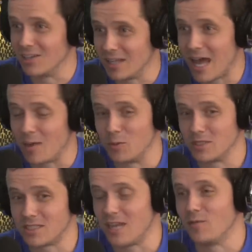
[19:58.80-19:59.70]
a lot,
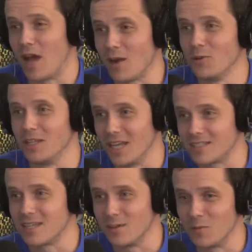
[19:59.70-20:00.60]
but I really
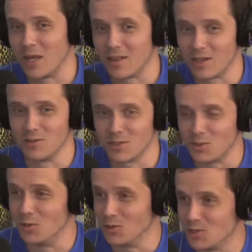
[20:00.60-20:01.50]
like State of Play. I thought it was a
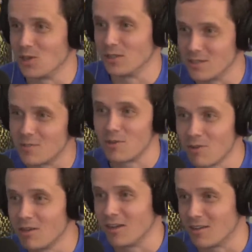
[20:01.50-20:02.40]
cool journalism
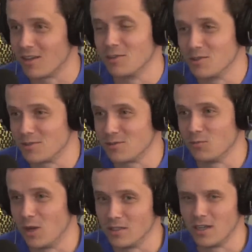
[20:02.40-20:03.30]
thriller. I thought it was
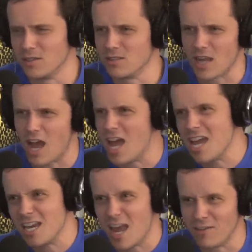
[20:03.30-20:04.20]
well done. He was like, I
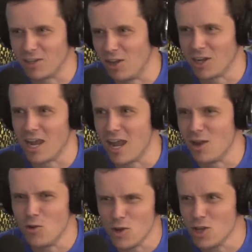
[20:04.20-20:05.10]
hated having long hair. Who are